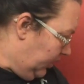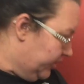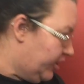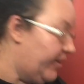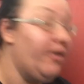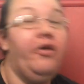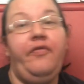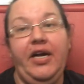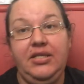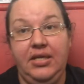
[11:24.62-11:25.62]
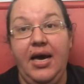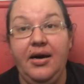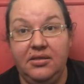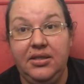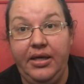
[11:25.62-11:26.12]
so they were affecting
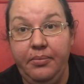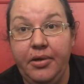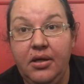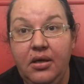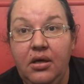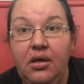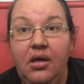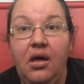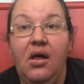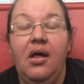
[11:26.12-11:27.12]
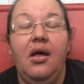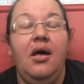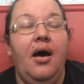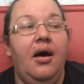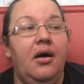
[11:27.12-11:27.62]
our sleep.
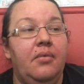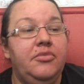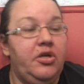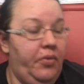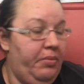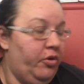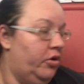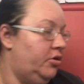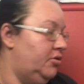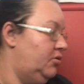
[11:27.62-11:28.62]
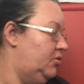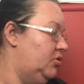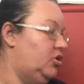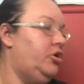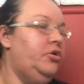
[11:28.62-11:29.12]
So we brought
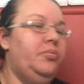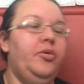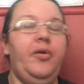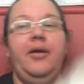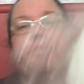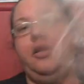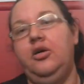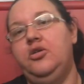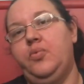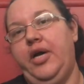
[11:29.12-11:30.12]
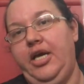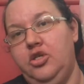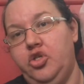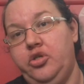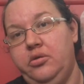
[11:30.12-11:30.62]
two boomerang pillows, one
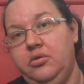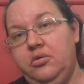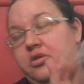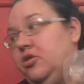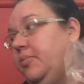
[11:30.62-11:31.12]
each, to